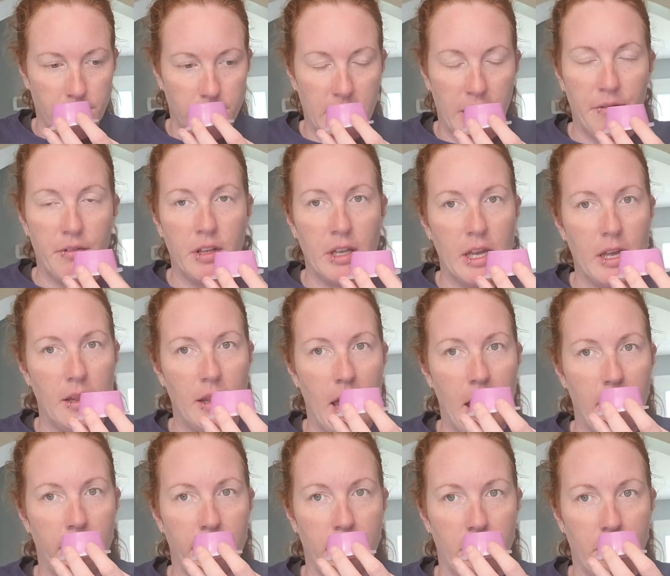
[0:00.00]
Definitely get
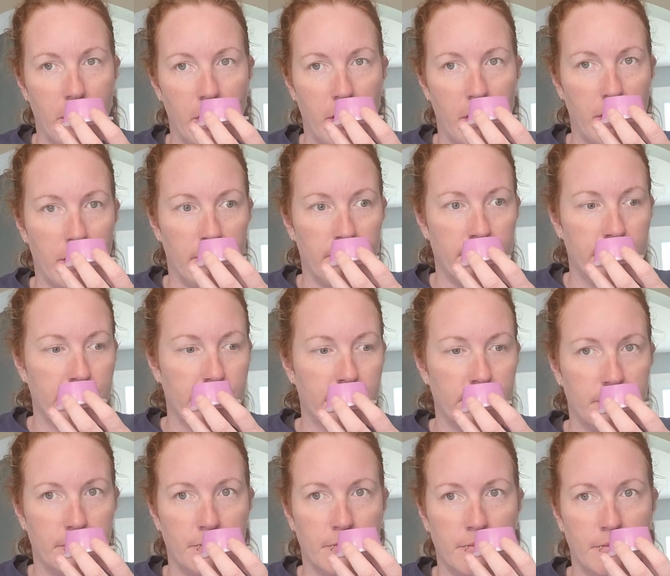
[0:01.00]
lavender
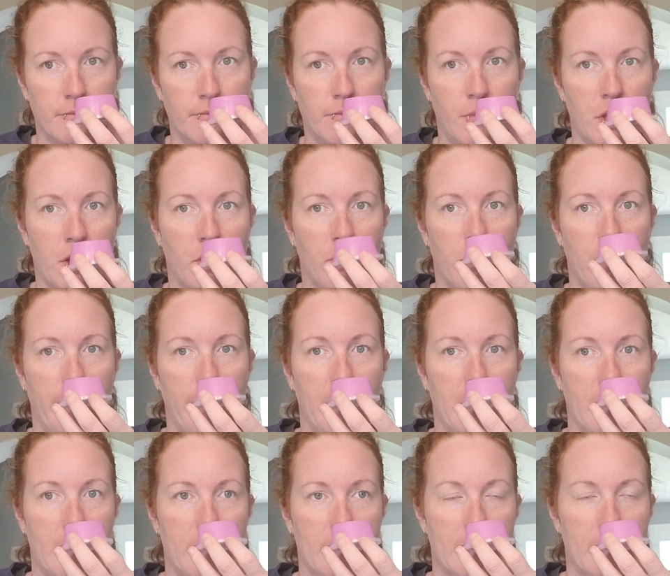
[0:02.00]
with the
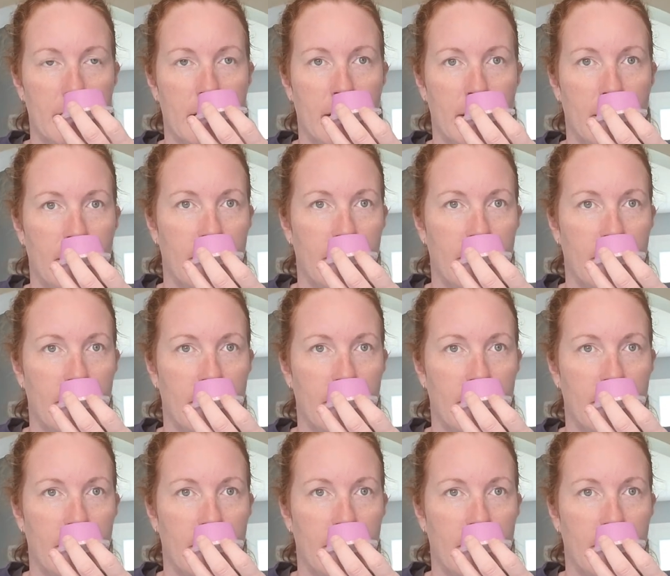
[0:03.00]
creaminess.